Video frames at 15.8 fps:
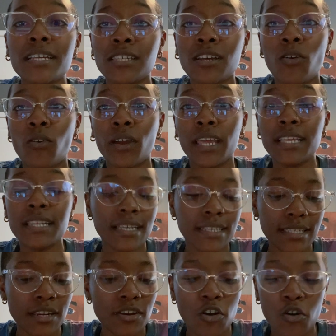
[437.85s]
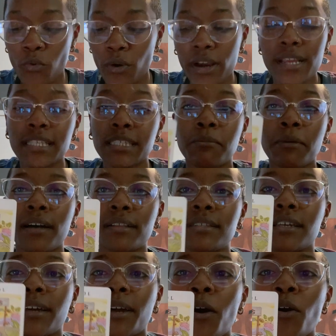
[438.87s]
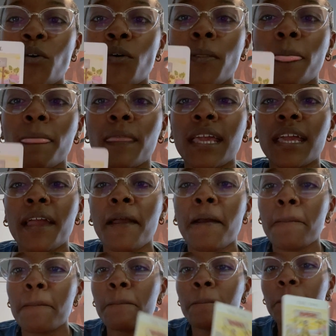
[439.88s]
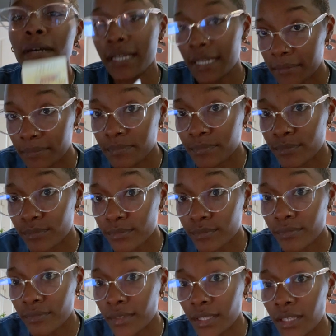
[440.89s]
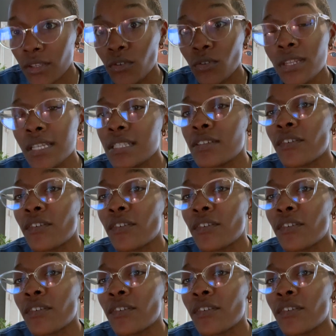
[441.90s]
going. He doesn't know where he's about to go. But you need to